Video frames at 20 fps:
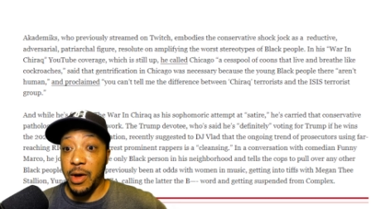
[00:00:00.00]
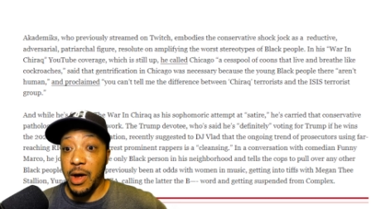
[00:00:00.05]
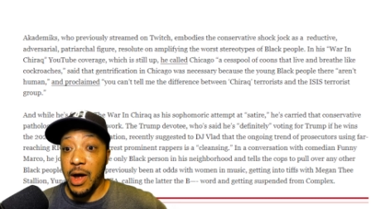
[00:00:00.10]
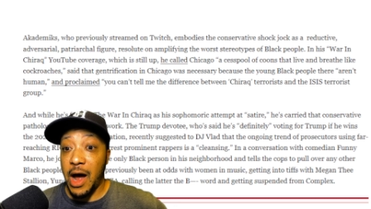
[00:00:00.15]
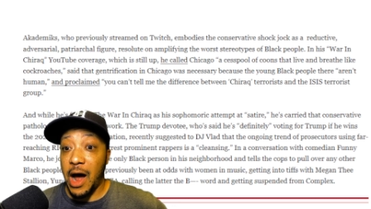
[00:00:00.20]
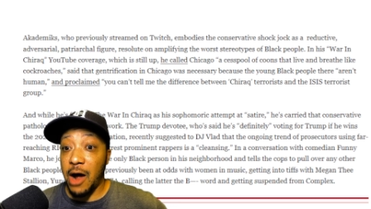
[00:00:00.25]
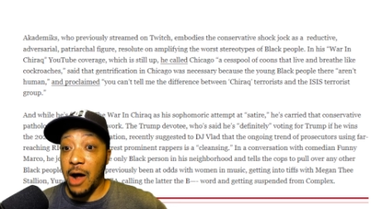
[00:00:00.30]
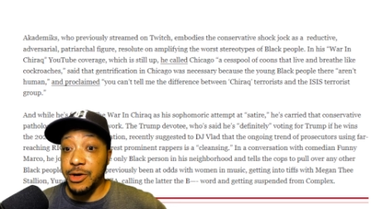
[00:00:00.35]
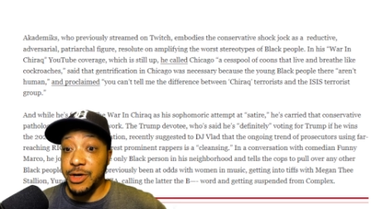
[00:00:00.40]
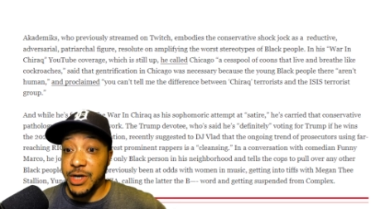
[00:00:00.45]

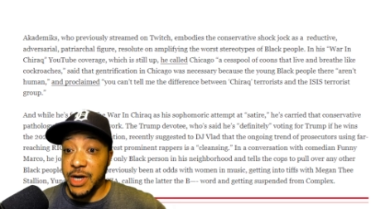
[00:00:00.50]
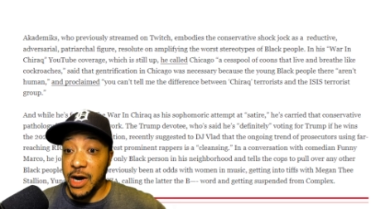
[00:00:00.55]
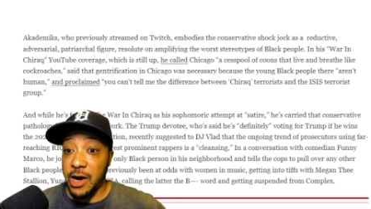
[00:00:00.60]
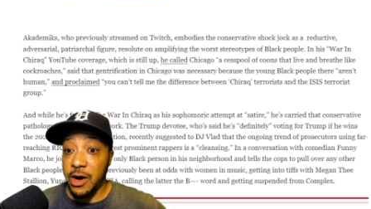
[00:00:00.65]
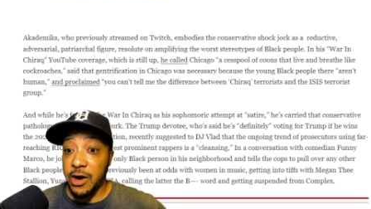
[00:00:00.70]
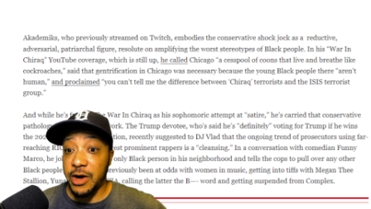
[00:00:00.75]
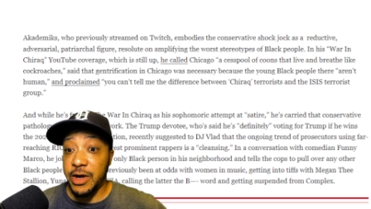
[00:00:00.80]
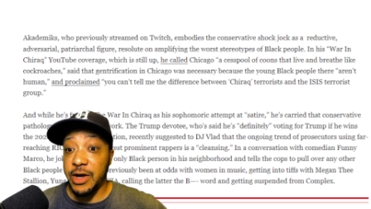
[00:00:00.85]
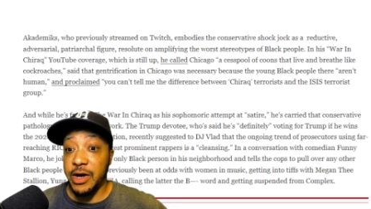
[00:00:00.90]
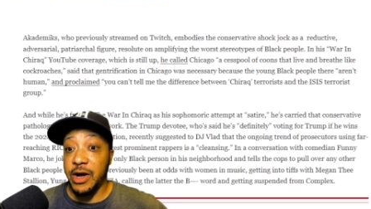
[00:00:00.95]
how
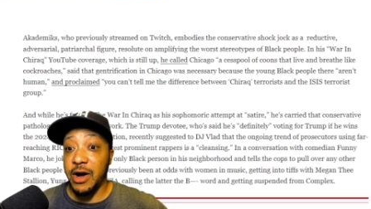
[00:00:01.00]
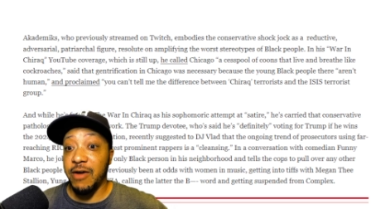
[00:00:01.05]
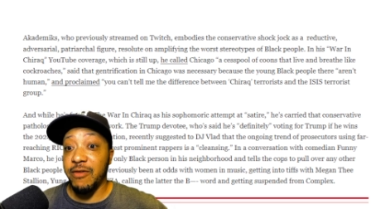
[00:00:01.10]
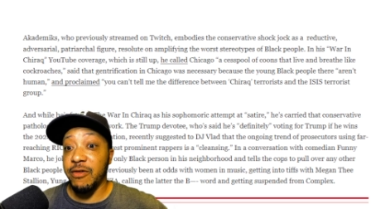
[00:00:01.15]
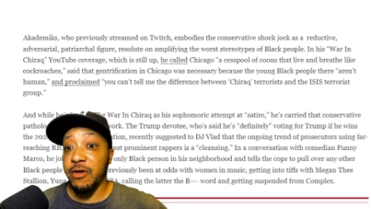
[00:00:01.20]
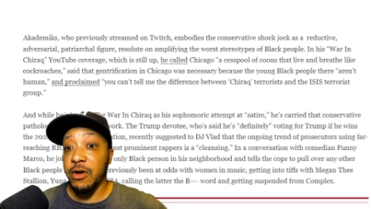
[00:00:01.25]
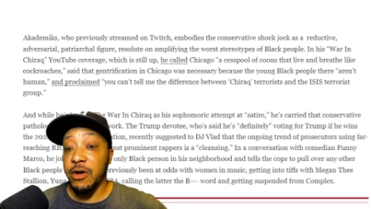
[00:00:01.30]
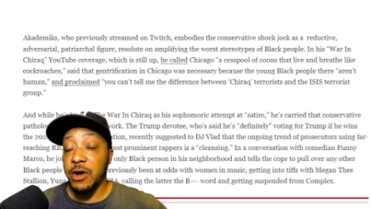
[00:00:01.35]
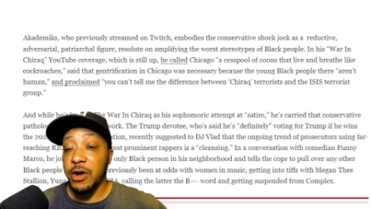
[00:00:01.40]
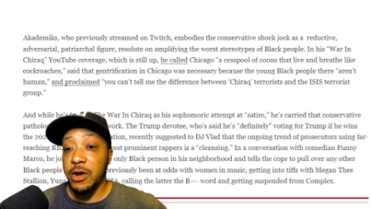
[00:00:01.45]
dare he
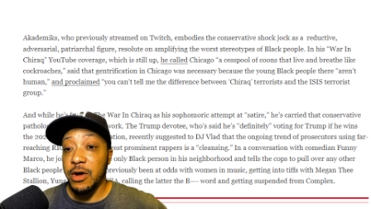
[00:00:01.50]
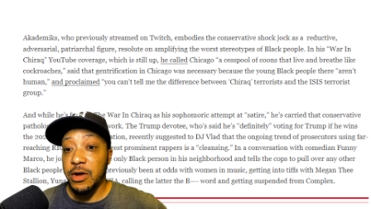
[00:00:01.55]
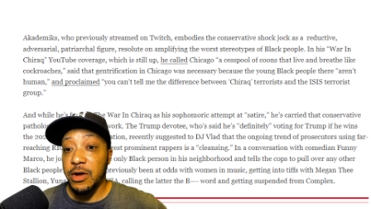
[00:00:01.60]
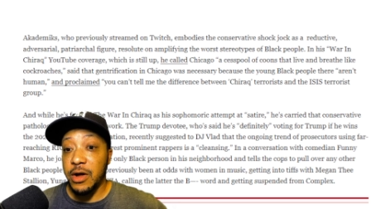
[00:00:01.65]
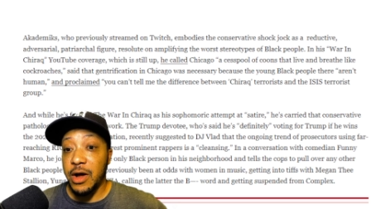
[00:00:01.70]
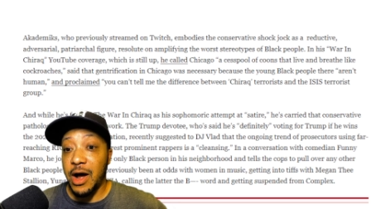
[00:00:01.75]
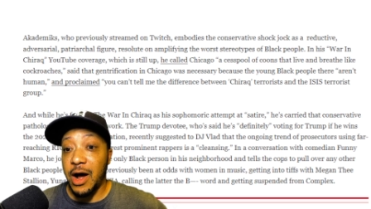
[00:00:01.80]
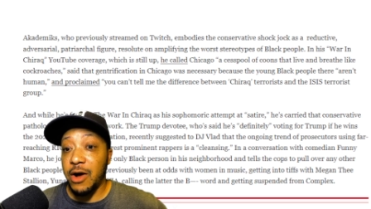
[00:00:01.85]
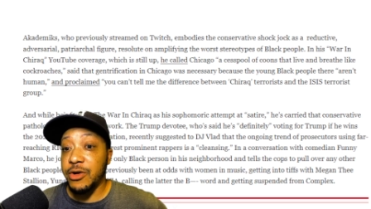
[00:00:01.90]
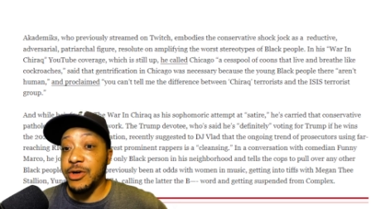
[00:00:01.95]
cover
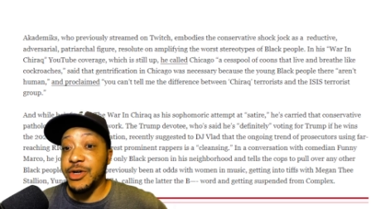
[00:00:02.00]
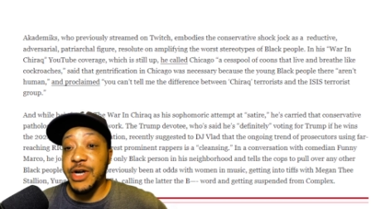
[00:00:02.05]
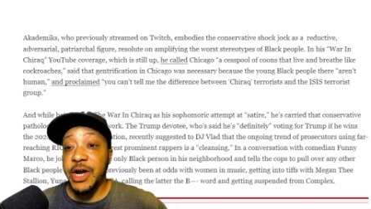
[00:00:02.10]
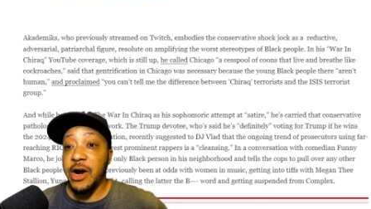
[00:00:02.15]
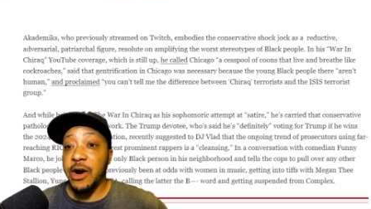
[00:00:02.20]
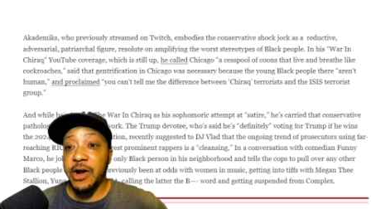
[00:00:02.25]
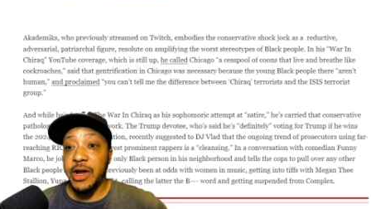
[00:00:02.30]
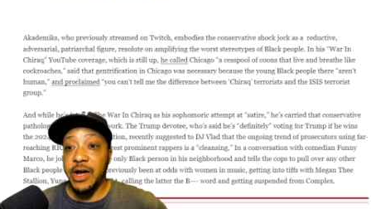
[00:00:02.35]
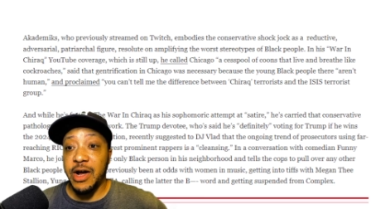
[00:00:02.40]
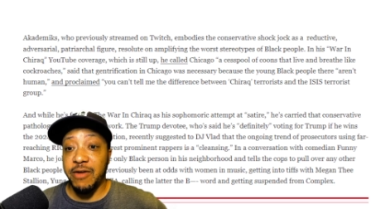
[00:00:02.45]
how dare
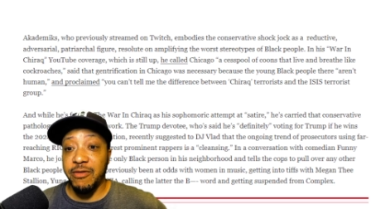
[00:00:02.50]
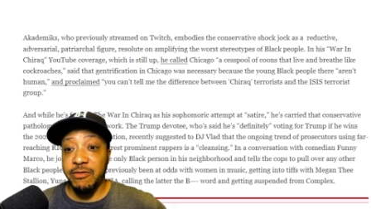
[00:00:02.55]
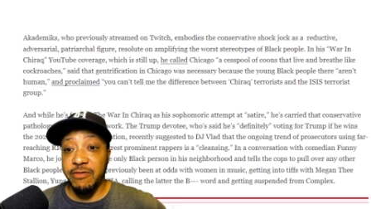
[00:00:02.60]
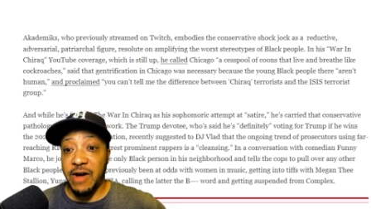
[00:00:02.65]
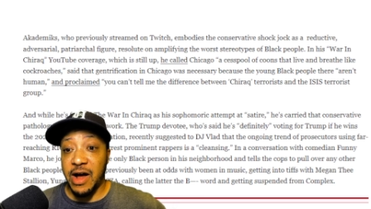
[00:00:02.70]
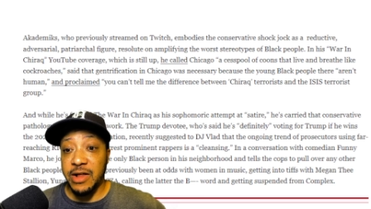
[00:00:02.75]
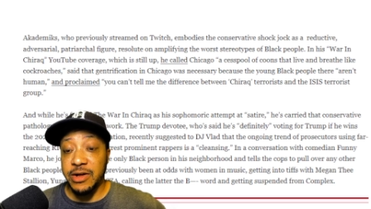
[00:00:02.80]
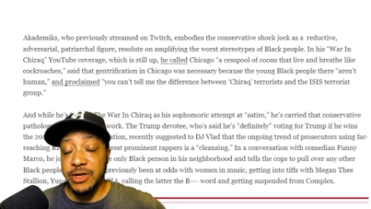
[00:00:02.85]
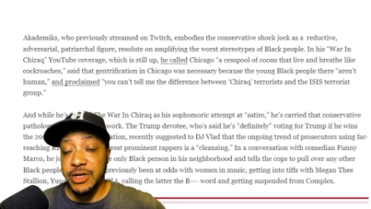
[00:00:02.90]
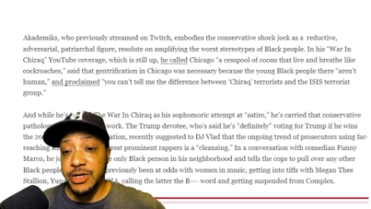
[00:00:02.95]
he cover
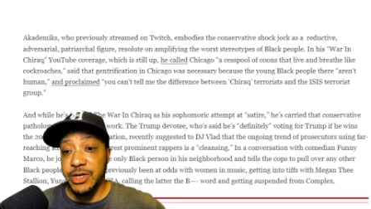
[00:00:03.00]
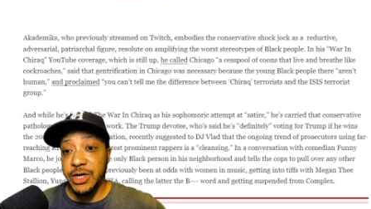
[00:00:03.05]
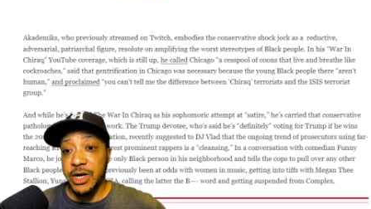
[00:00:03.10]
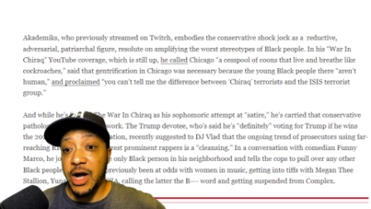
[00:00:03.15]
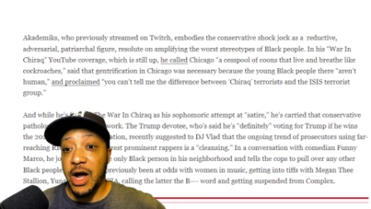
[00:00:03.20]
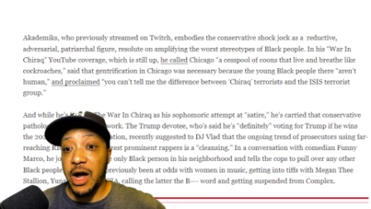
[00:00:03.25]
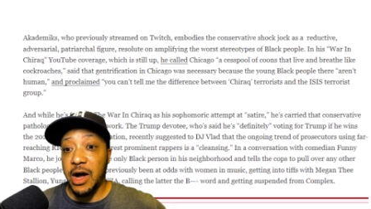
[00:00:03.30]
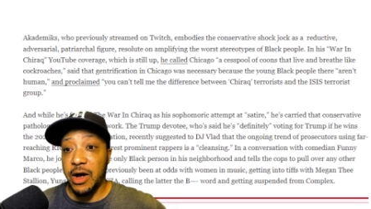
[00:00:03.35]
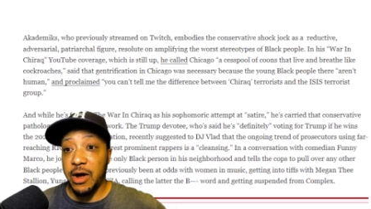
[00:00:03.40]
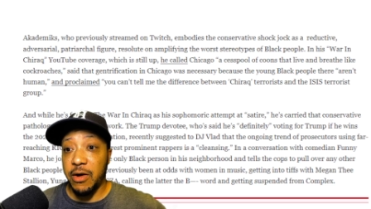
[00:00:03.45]
violence in
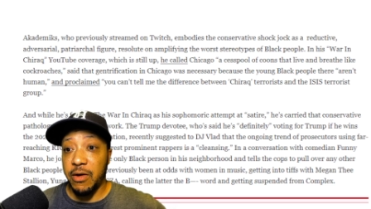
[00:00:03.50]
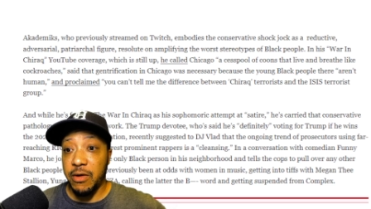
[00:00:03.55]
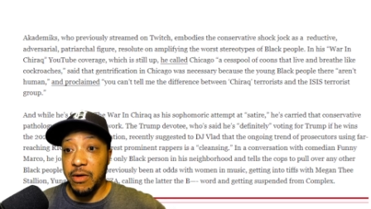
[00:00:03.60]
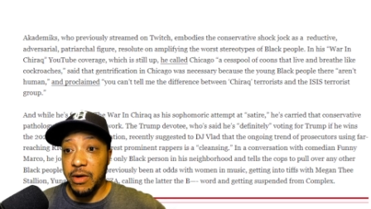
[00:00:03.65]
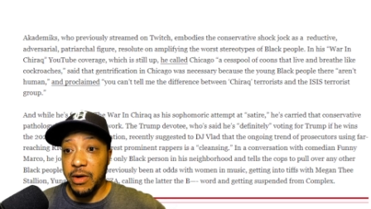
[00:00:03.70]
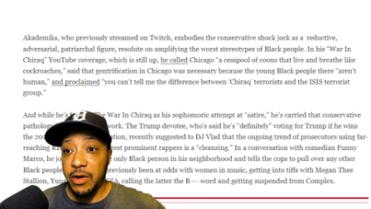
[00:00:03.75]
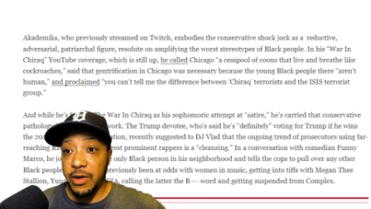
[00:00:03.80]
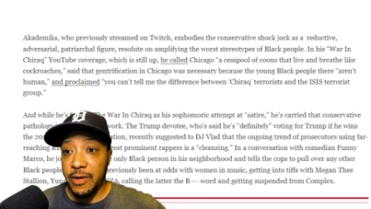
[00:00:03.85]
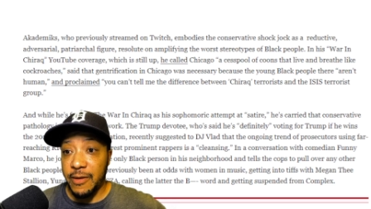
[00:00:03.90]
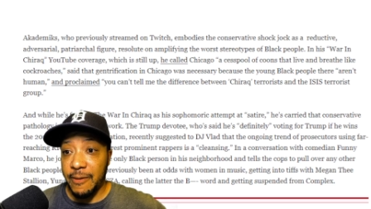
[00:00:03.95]
Chicago?
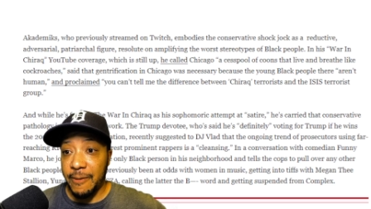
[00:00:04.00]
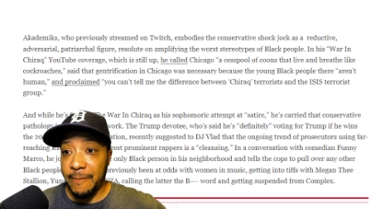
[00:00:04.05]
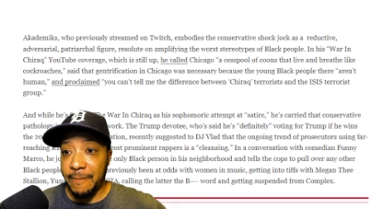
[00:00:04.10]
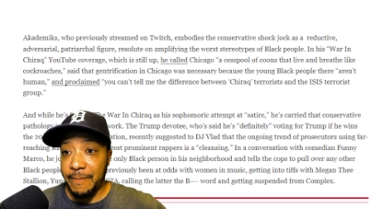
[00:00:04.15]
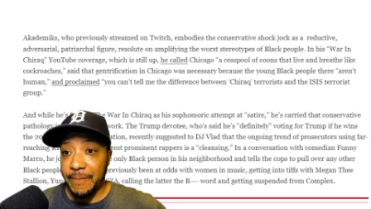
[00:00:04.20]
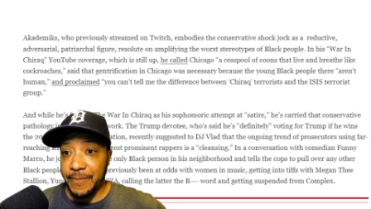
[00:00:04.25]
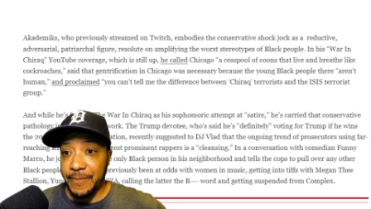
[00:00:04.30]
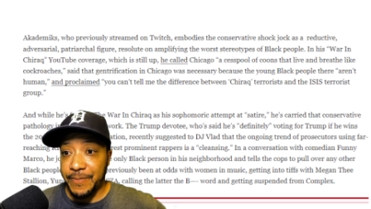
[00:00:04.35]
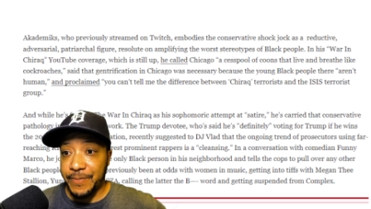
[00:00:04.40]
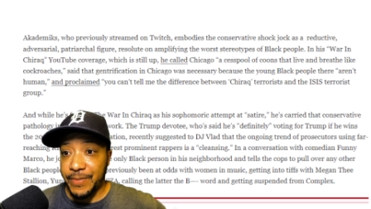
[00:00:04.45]

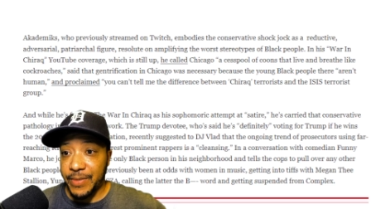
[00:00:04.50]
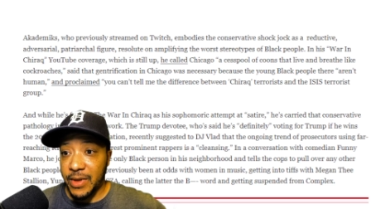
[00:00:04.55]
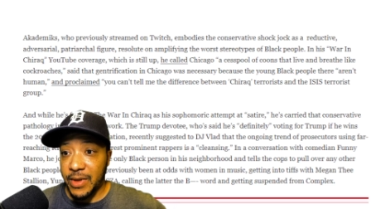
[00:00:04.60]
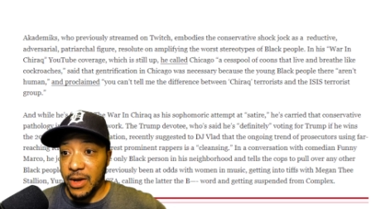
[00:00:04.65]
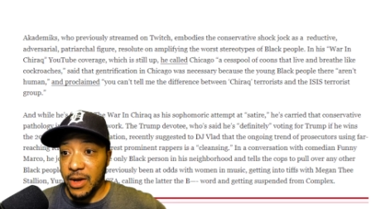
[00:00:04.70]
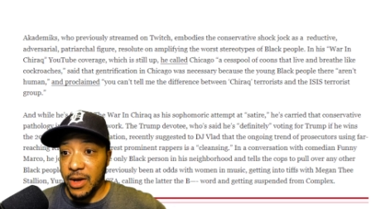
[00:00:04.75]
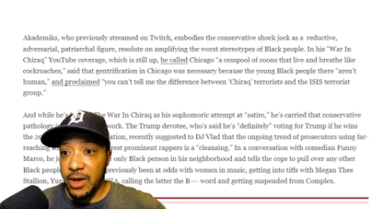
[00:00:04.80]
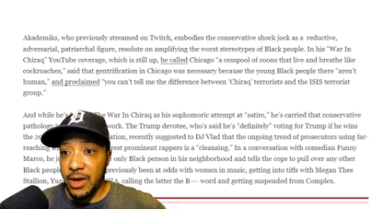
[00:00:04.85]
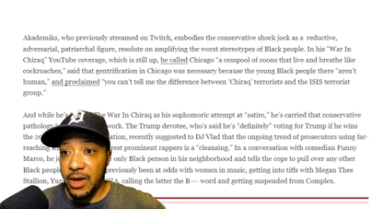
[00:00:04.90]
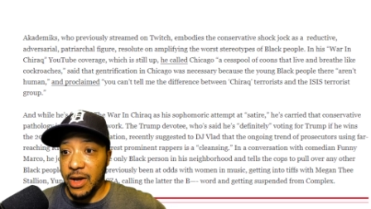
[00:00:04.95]

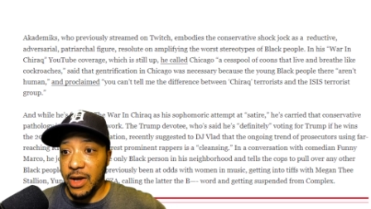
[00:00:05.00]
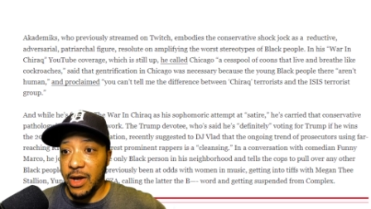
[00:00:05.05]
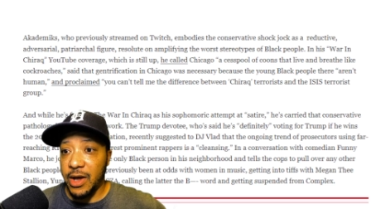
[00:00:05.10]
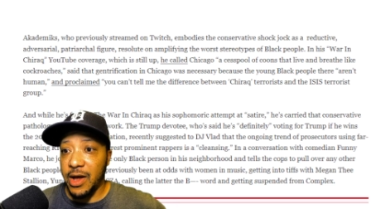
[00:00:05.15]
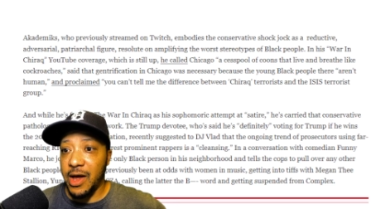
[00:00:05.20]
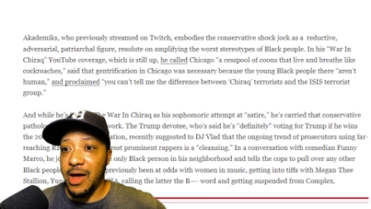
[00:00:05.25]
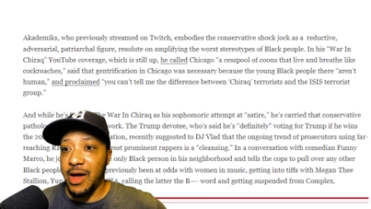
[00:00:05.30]
He